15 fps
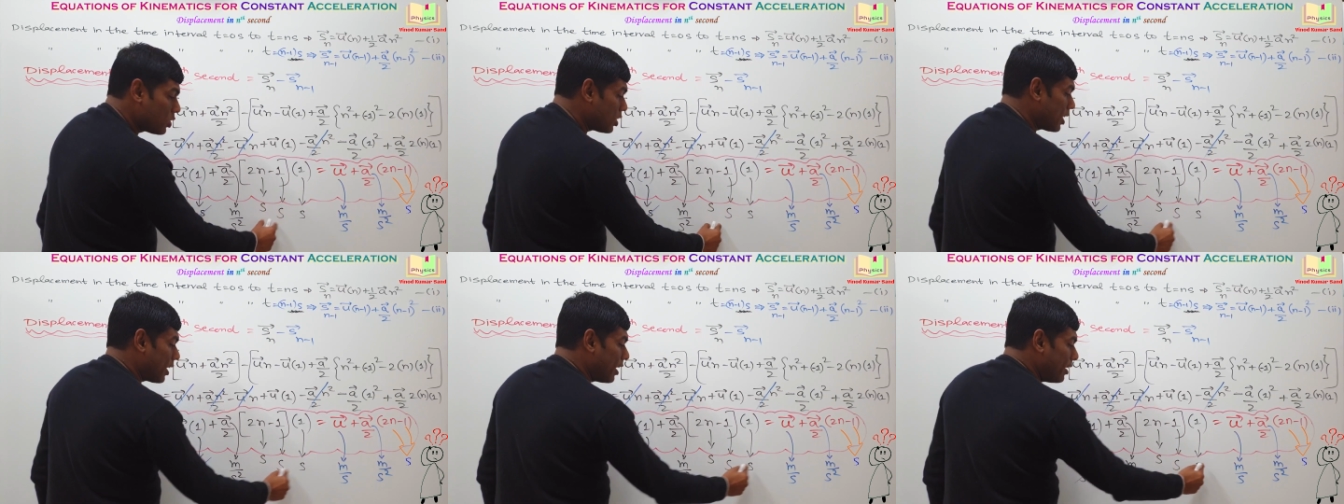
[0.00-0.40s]

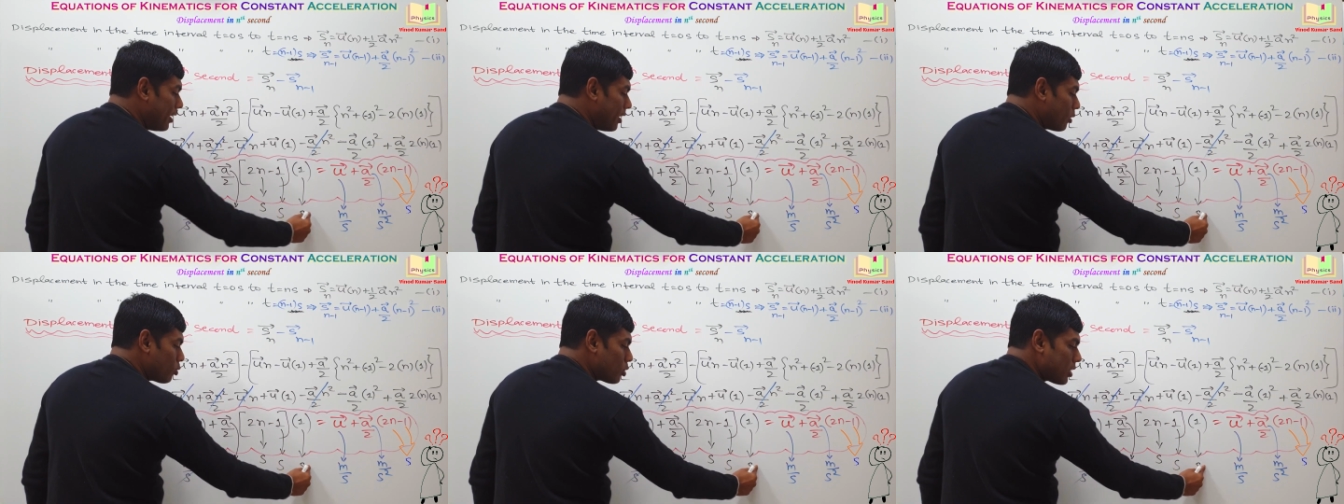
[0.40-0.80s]
Second
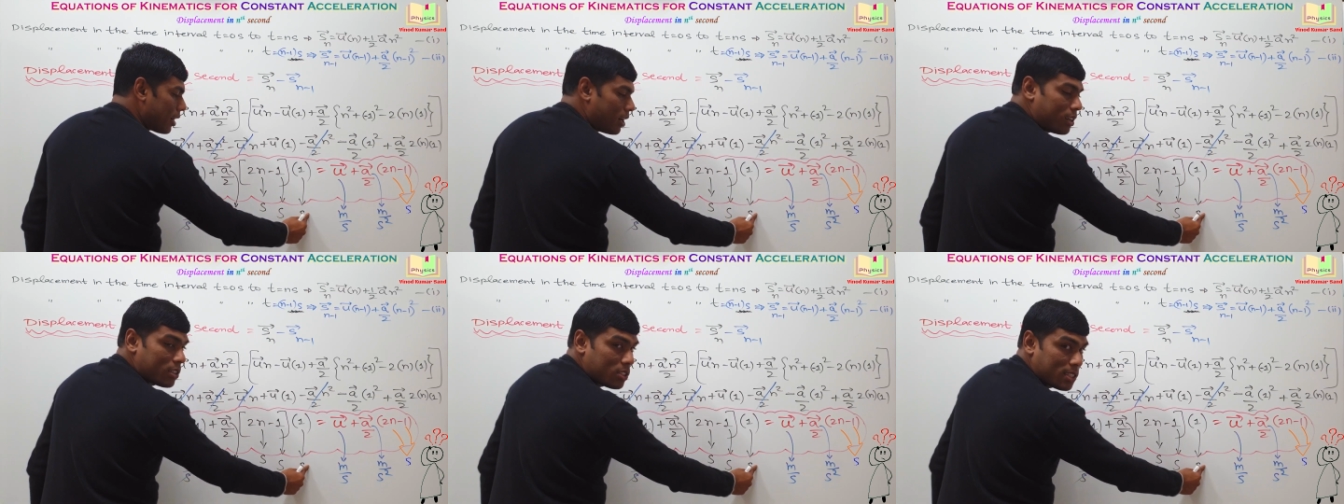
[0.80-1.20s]
into
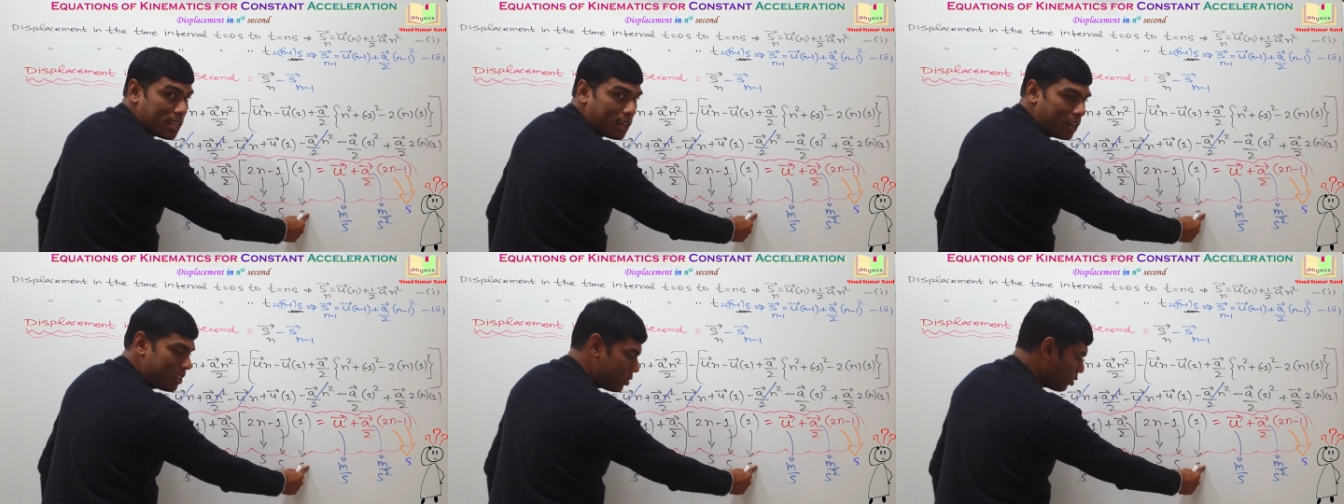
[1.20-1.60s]
second is
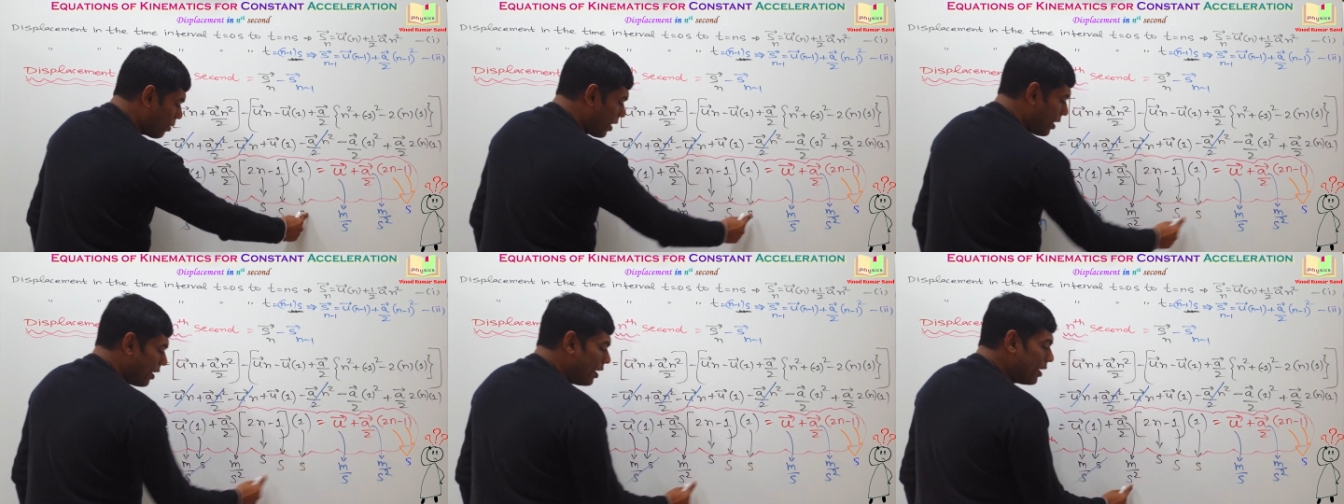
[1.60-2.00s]
second
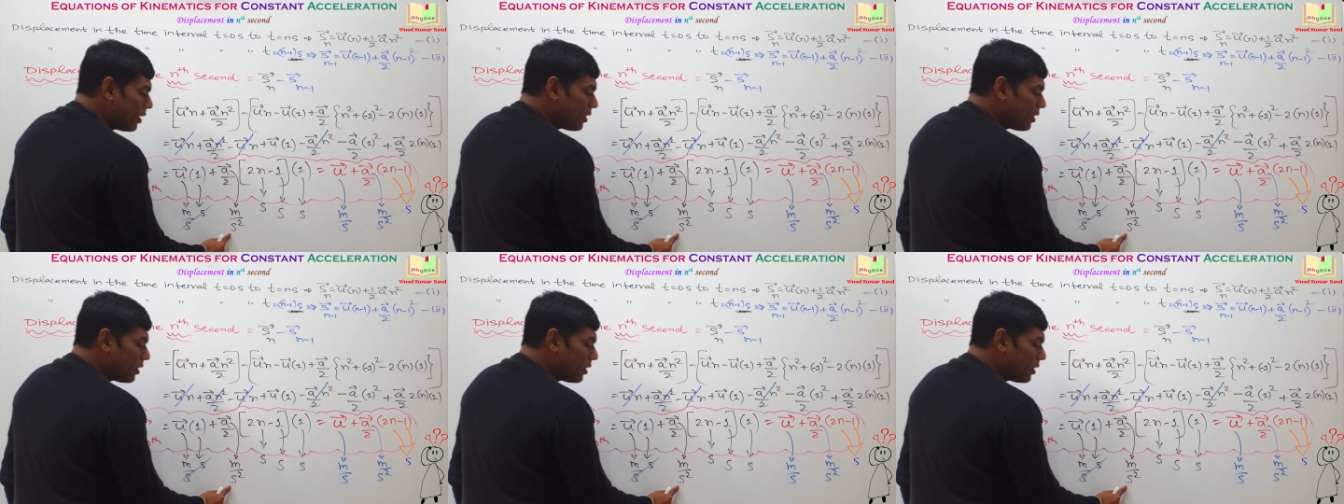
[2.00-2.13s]
square.